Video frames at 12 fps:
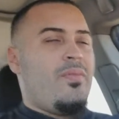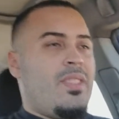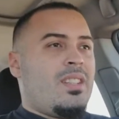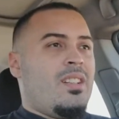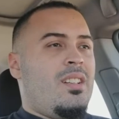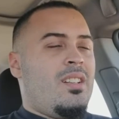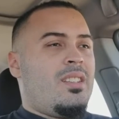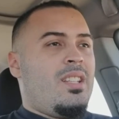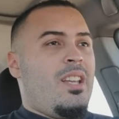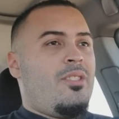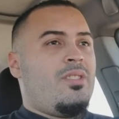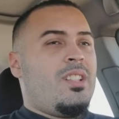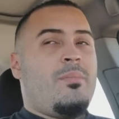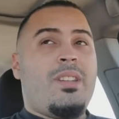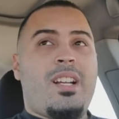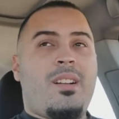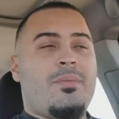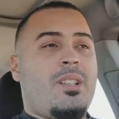the other dilemma
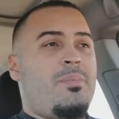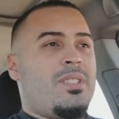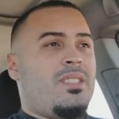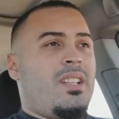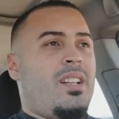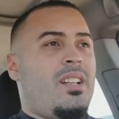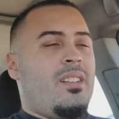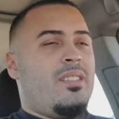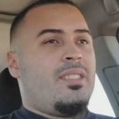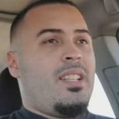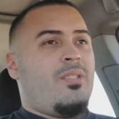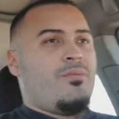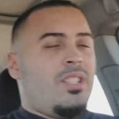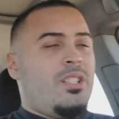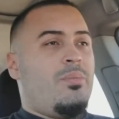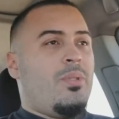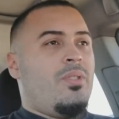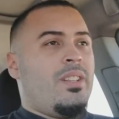that comes up is their
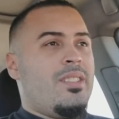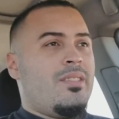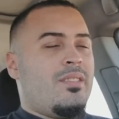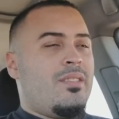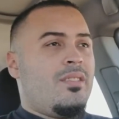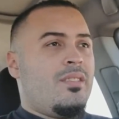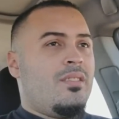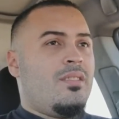redeploy is